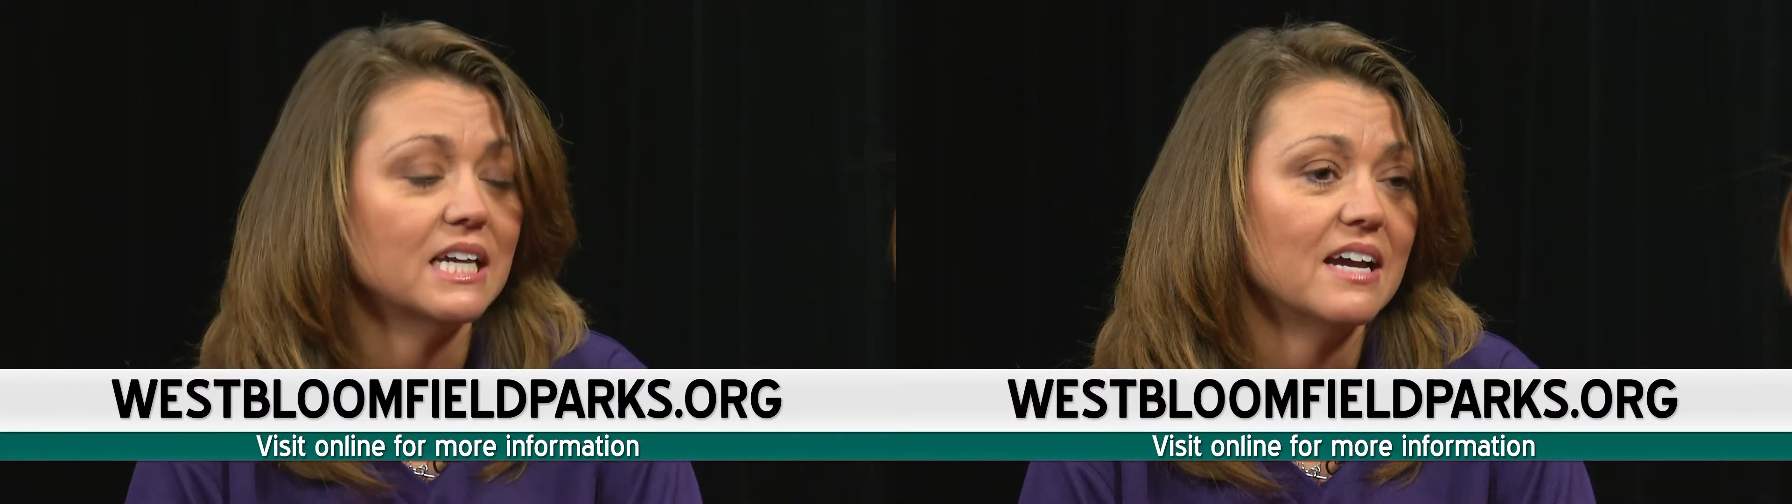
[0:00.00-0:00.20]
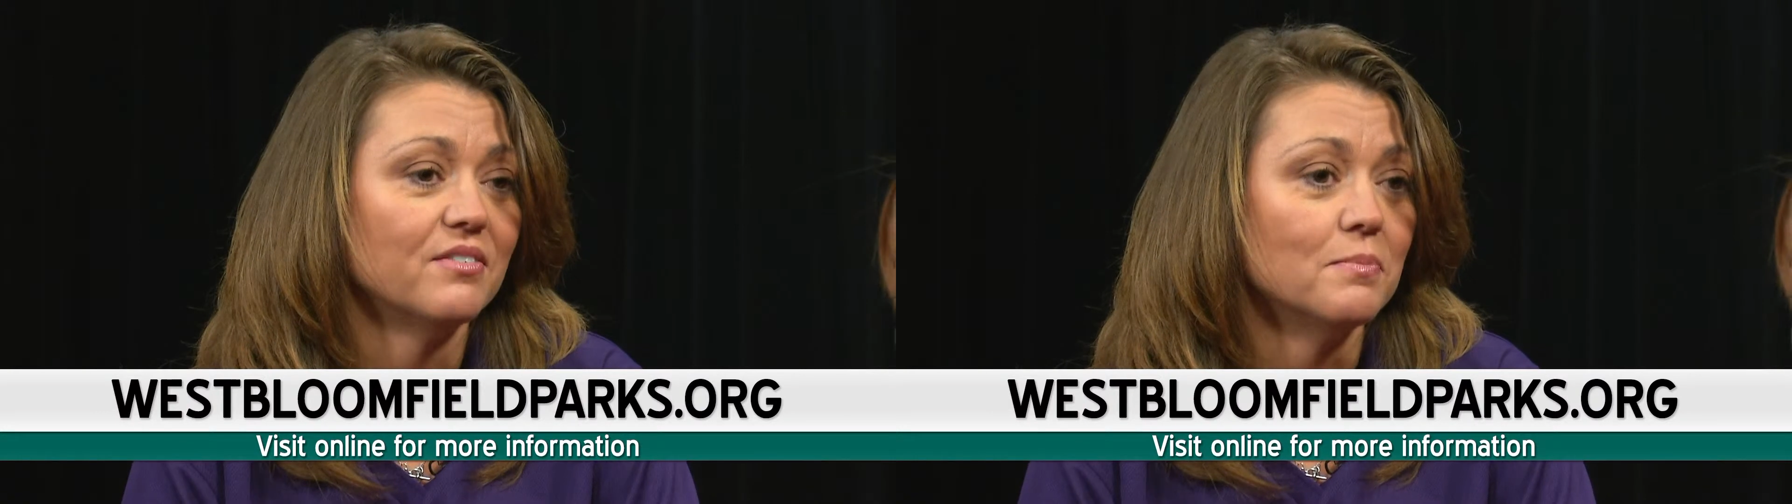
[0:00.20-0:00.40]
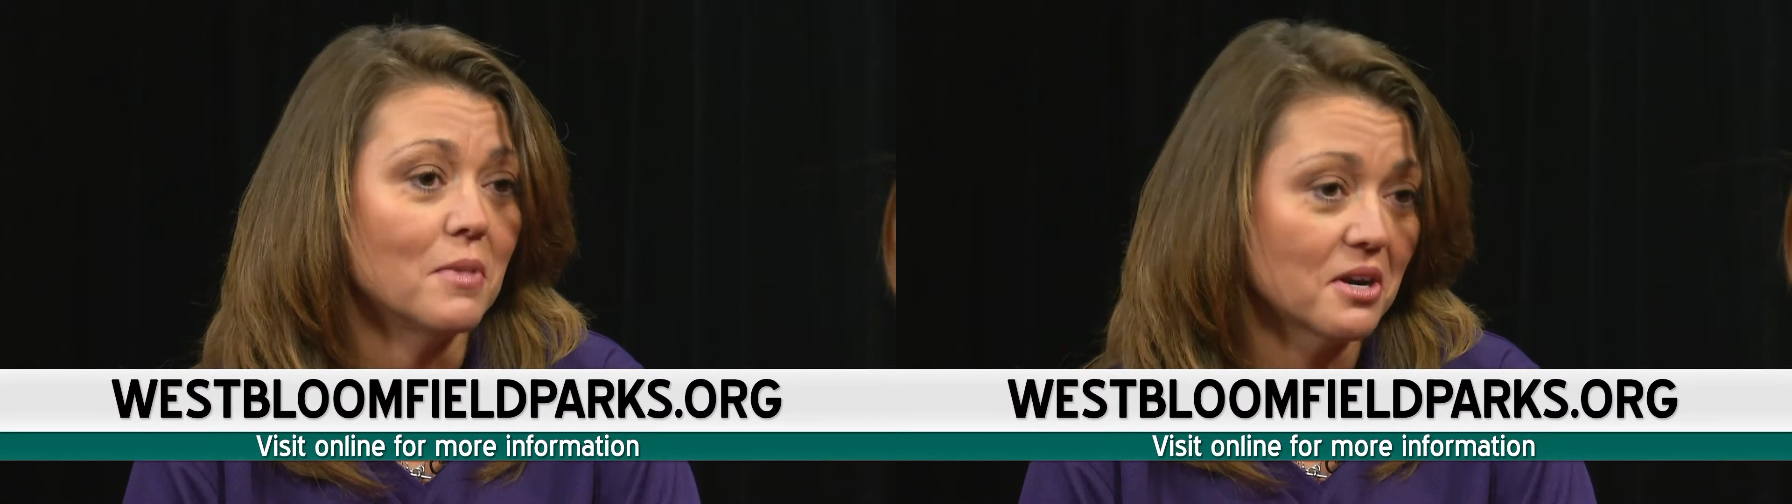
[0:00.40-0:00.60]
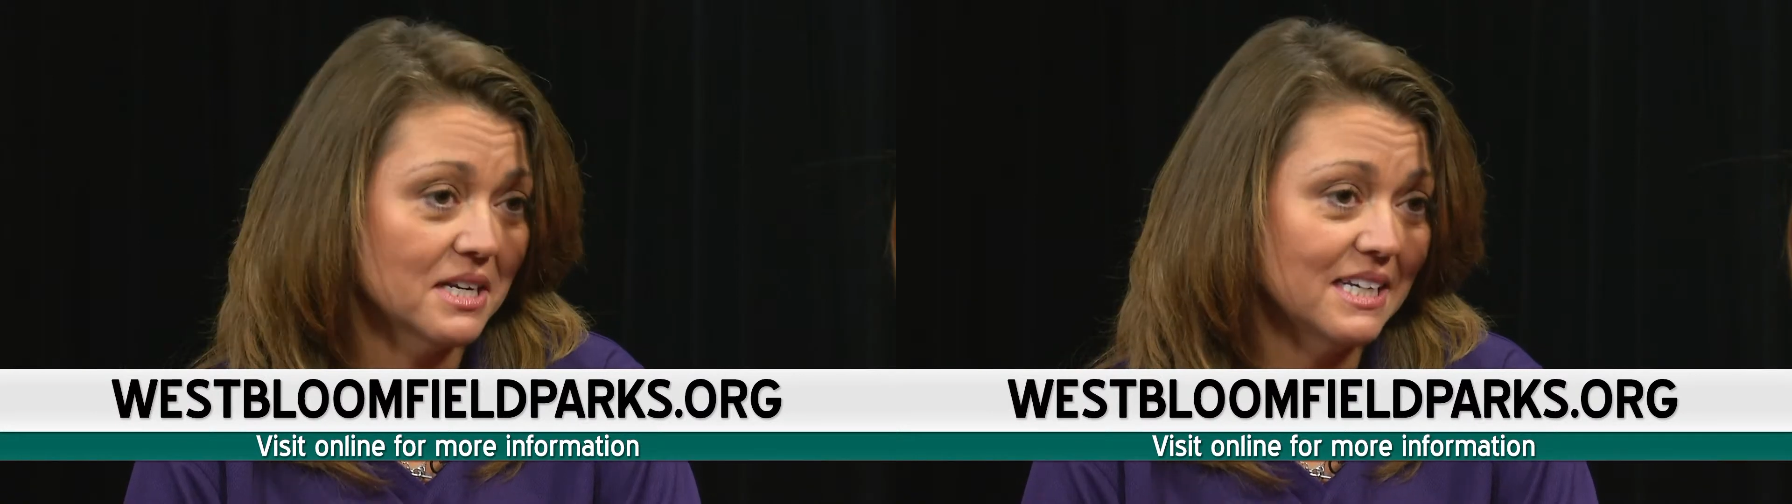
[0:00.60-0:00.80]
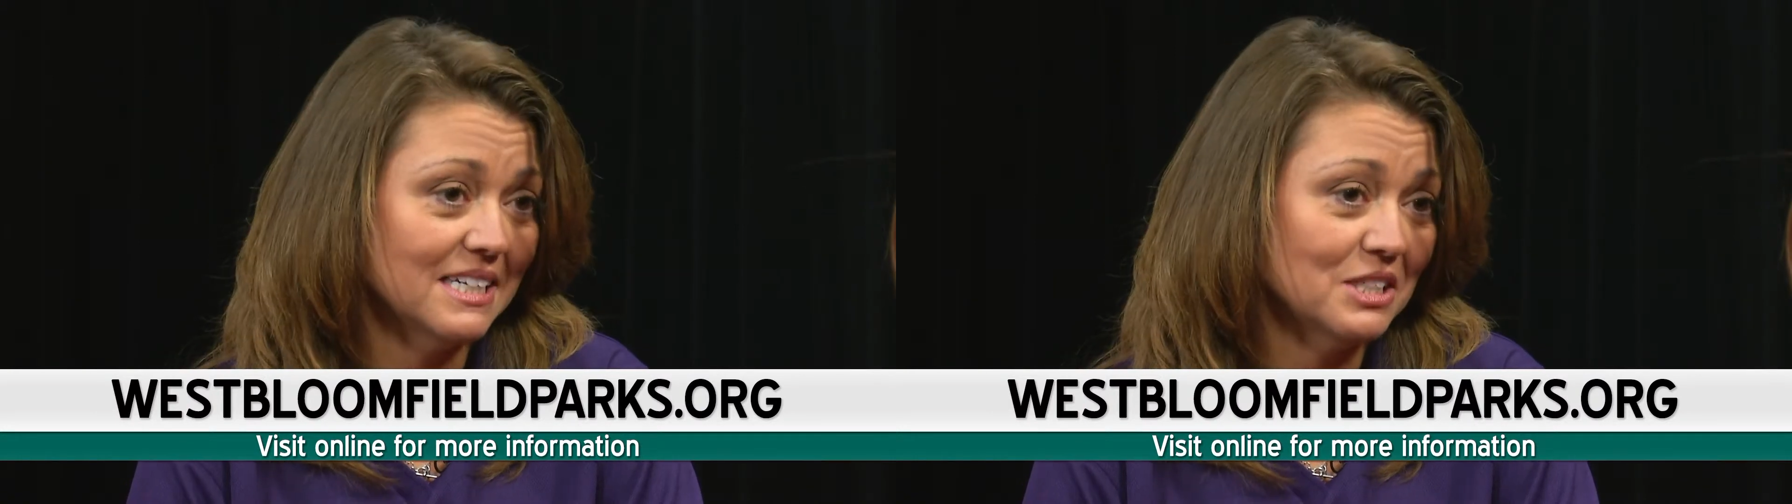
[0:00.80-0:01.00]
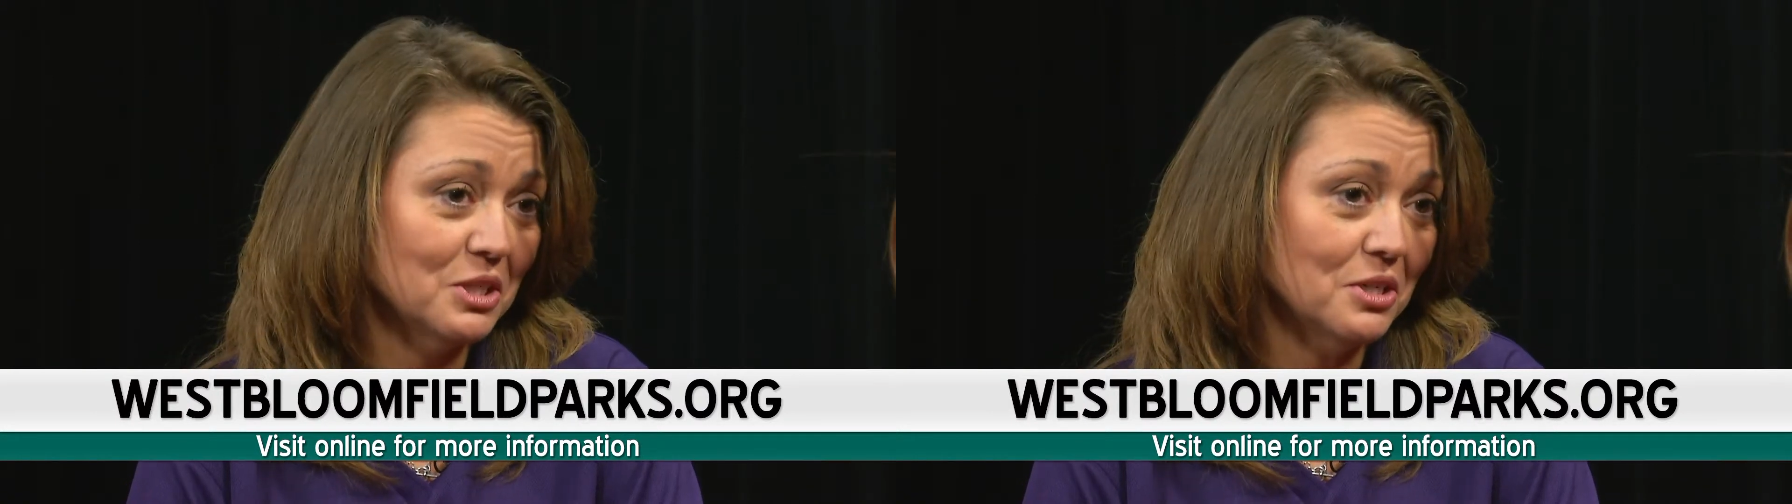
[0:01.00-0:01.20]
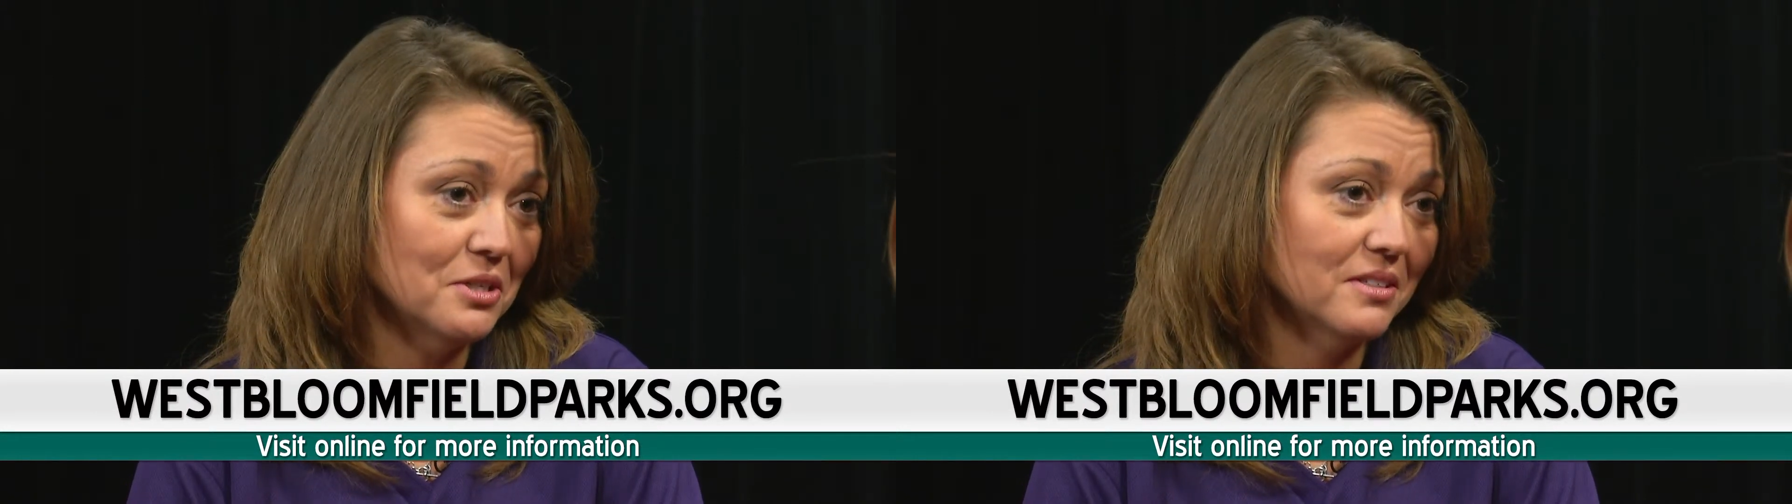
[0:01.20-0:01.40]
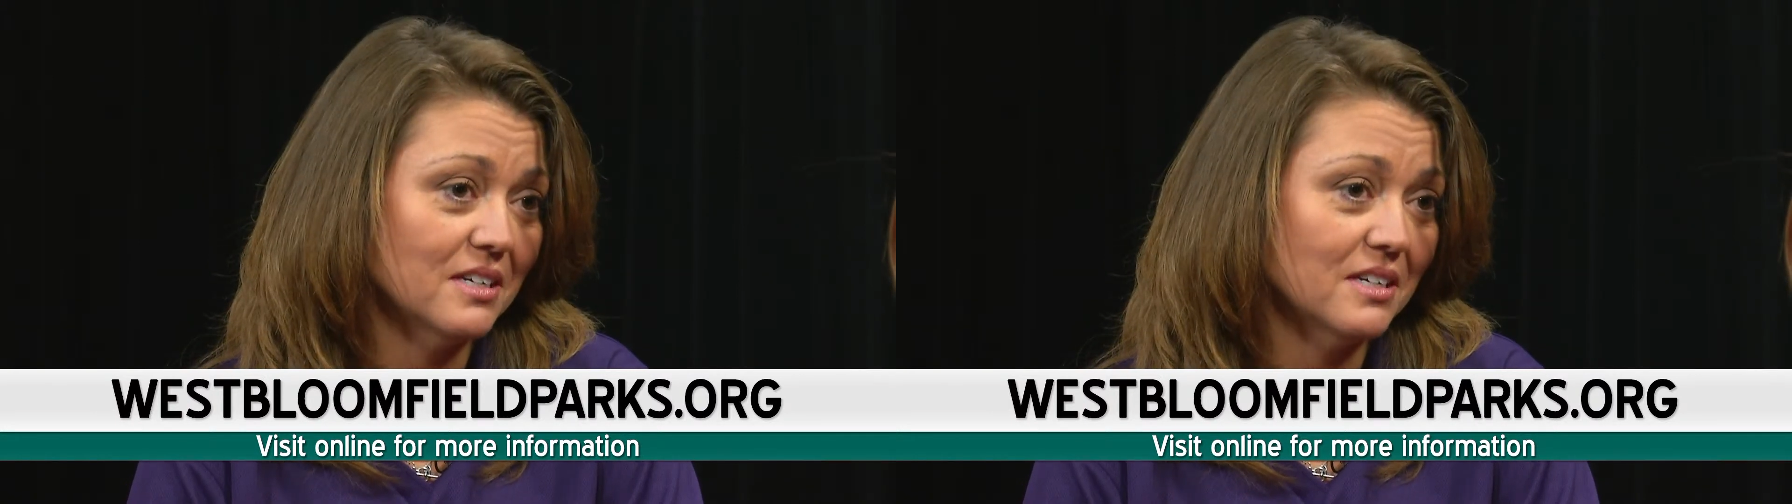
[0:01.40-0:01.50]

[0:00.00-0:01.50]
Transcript: have a marketing intern